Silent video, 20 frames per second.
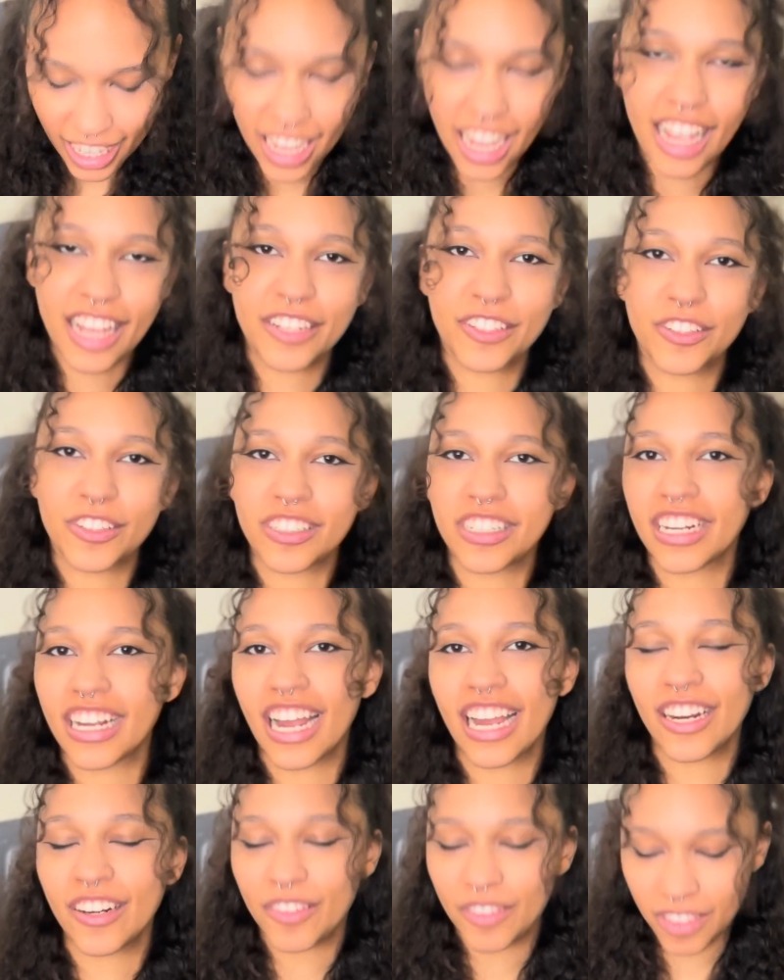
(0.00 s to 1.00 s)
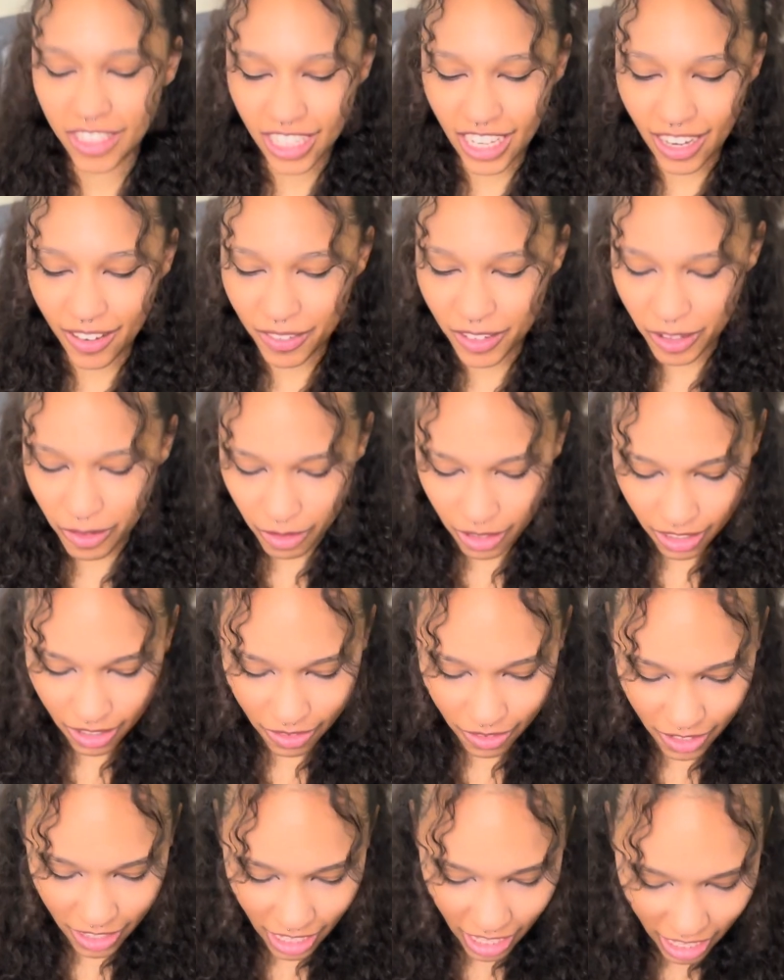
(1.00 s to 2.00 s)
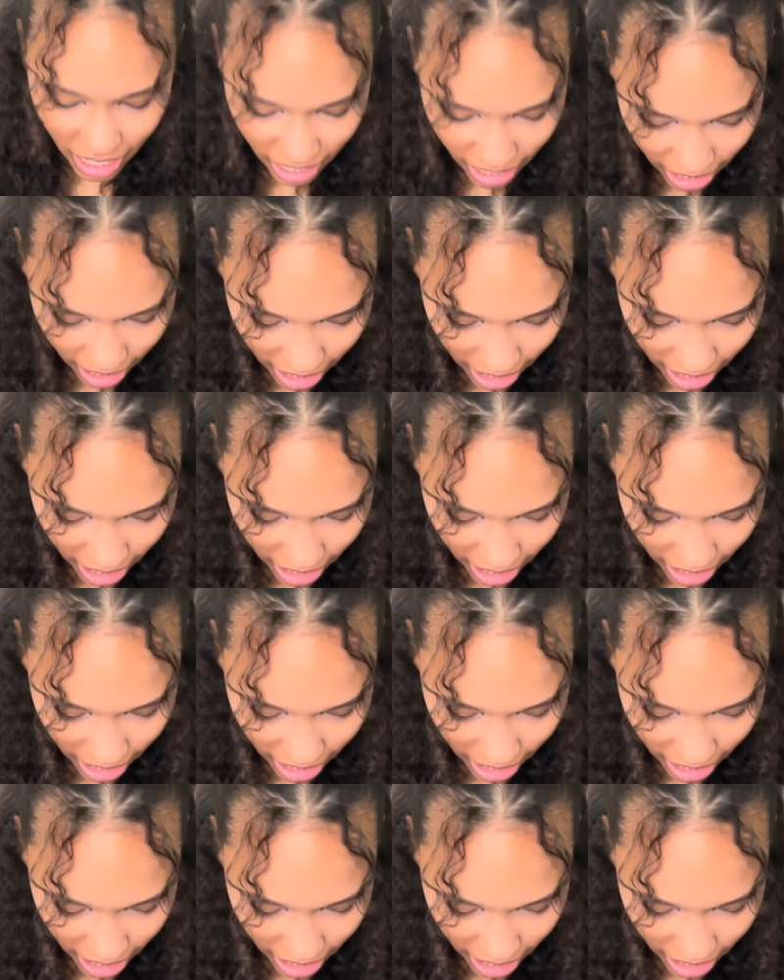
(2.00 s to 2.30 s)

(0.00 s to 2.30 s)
interesting. I don't really have any words for that.